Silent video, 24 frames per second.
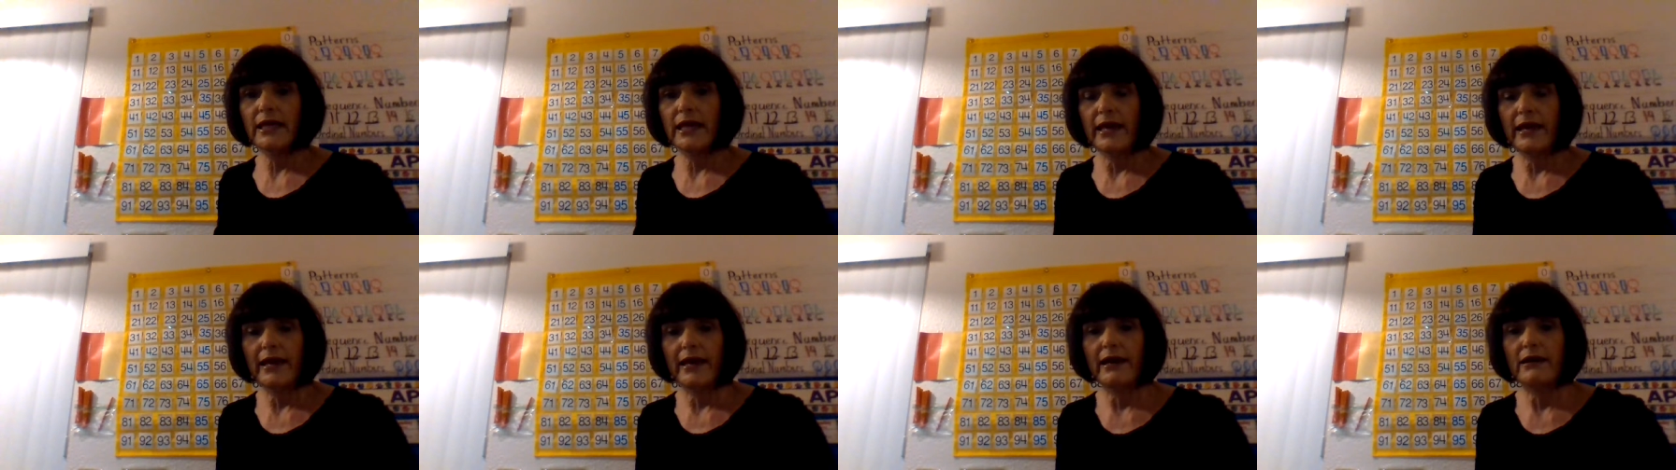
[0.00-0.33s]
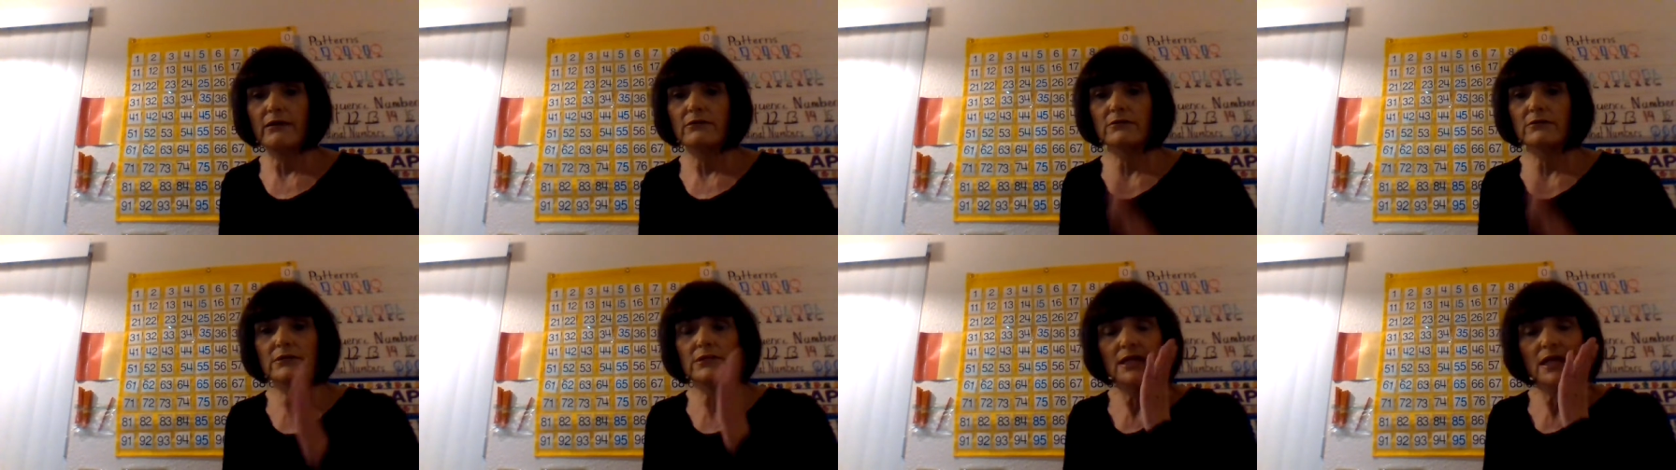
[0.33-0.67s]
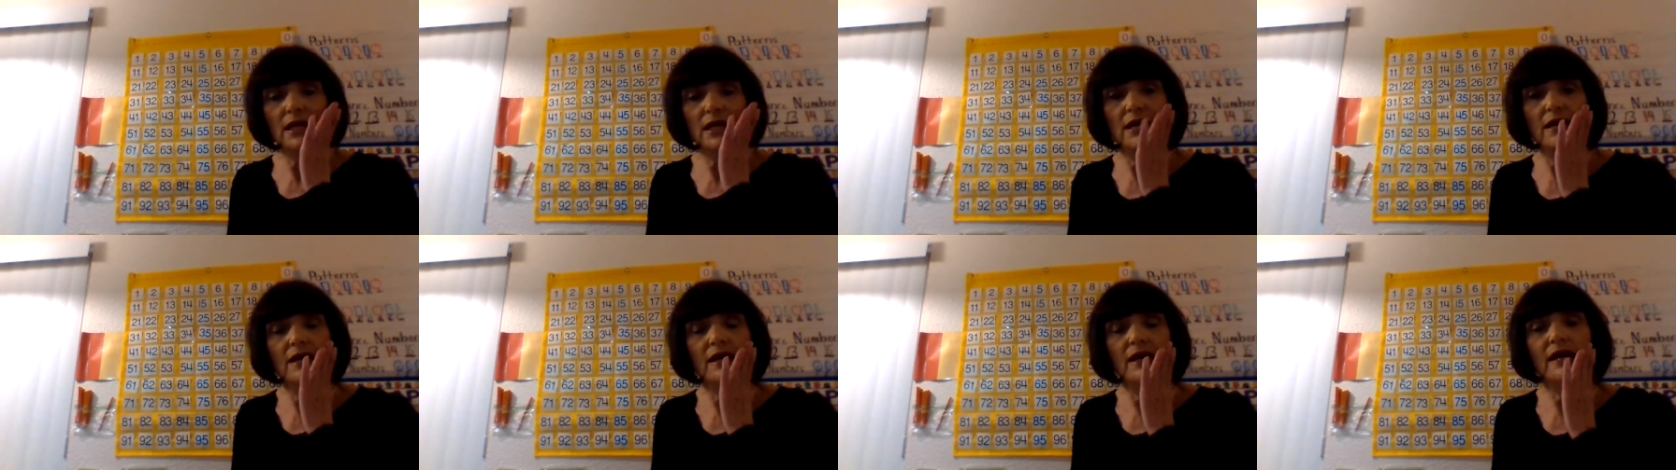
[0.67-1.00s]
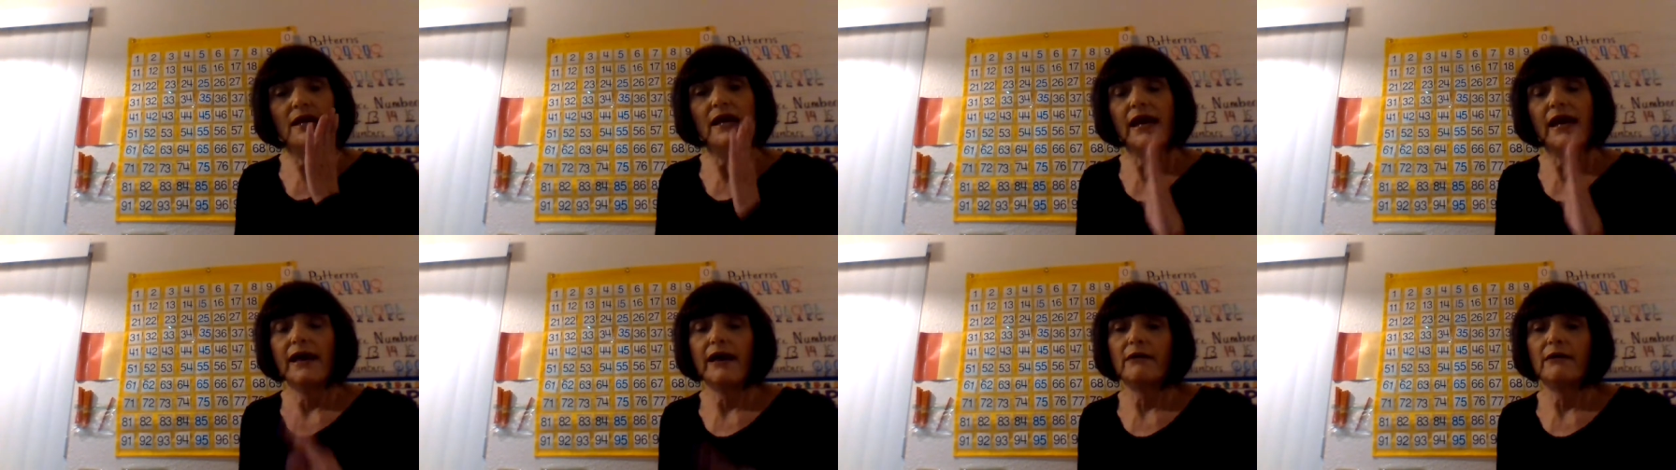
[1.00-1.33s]
count
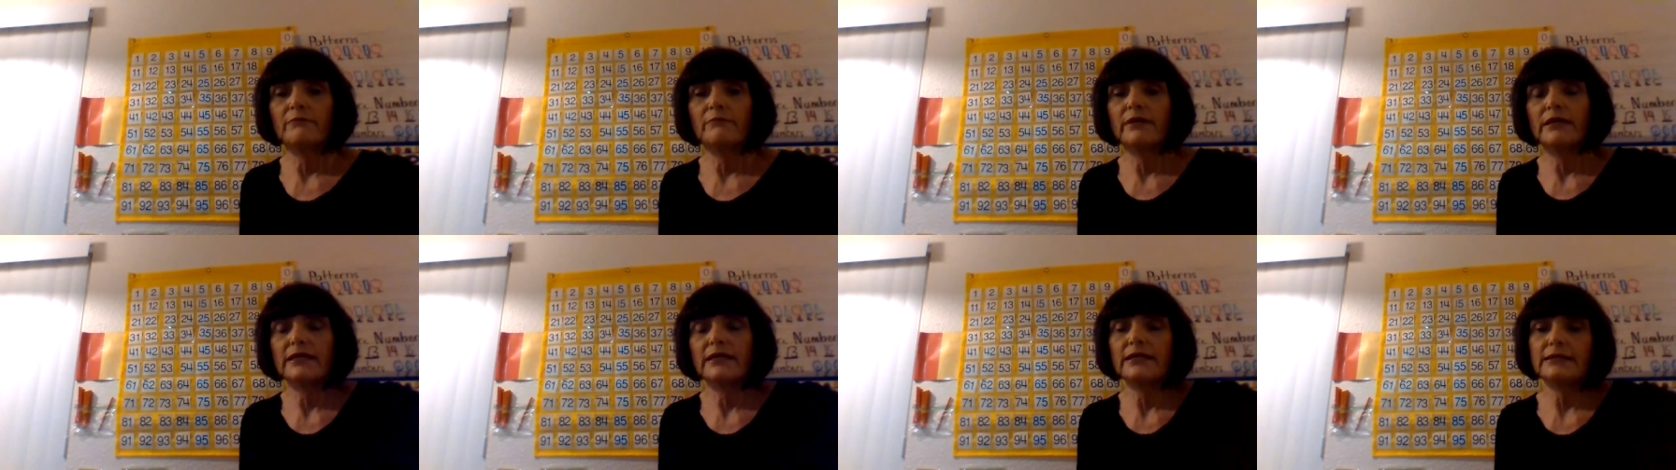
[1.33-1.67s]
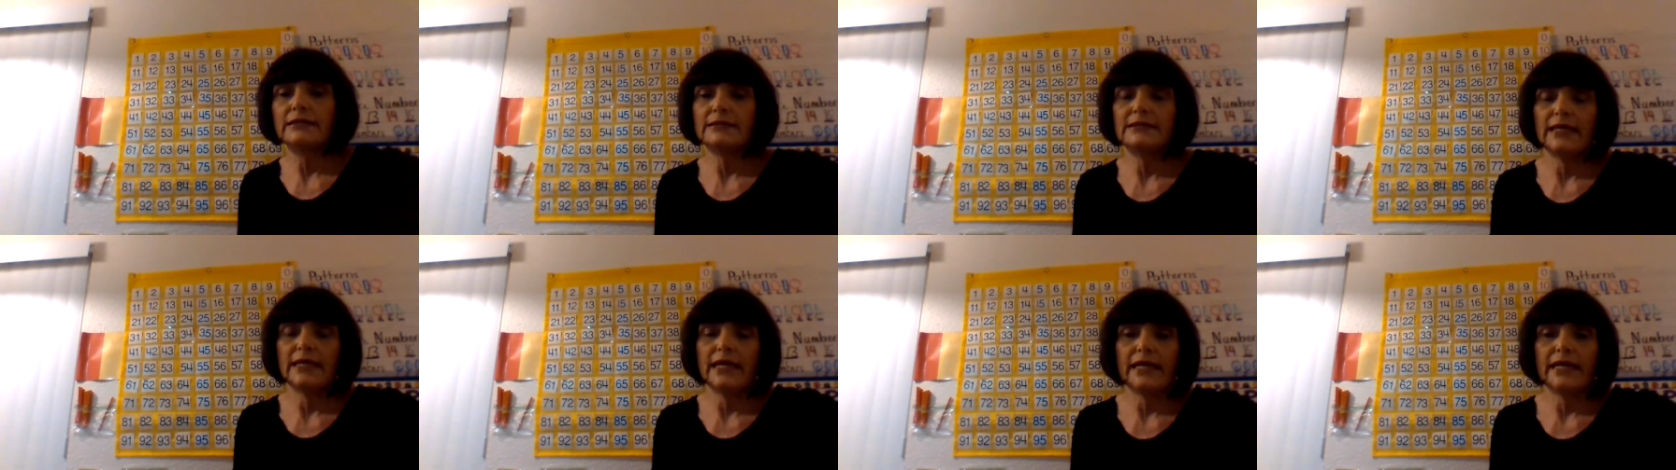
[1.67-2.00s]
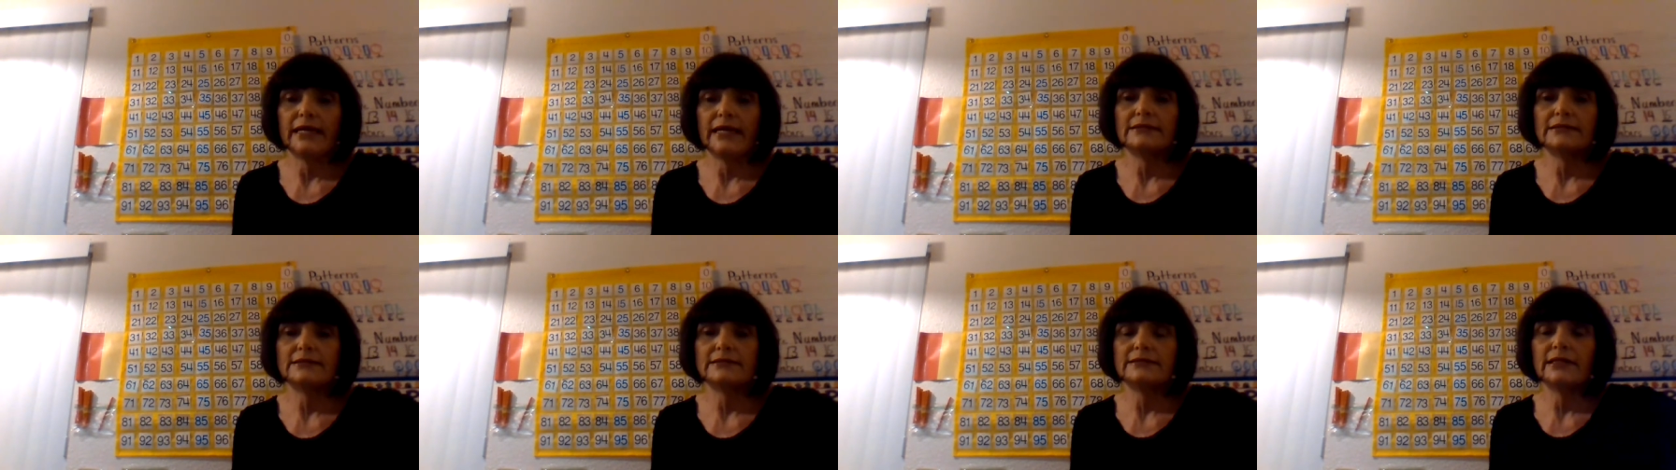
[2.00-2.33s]
how many days